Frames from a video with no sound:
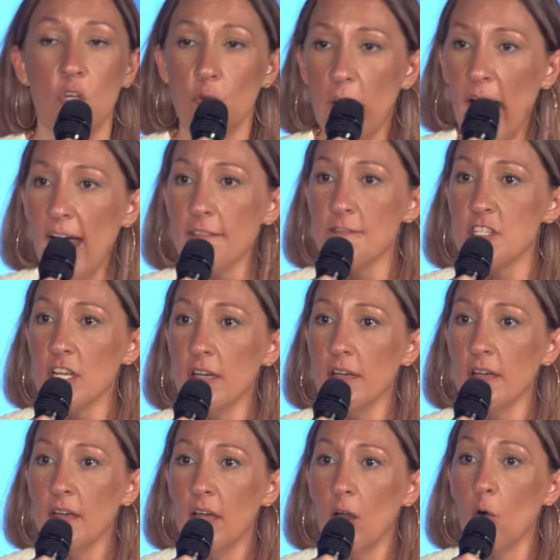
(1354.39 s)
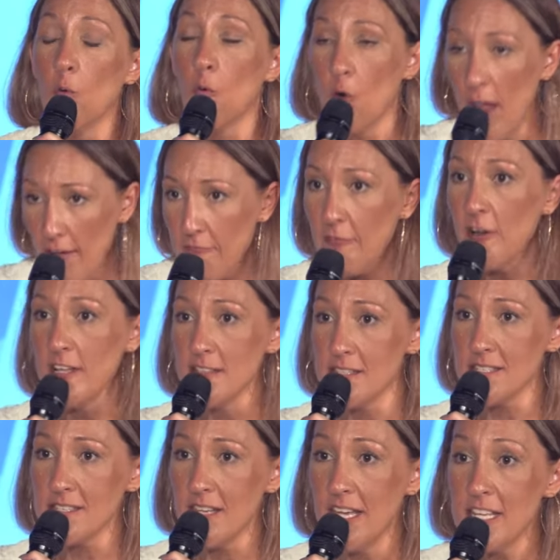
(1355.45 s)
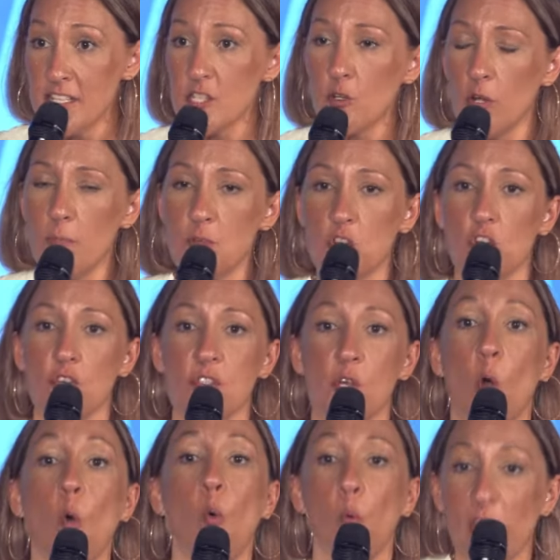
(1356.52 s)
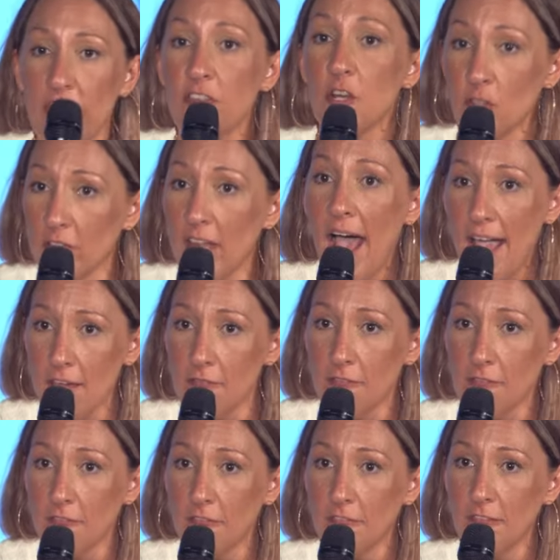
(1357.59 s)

You have to reverence His scriptures with your life,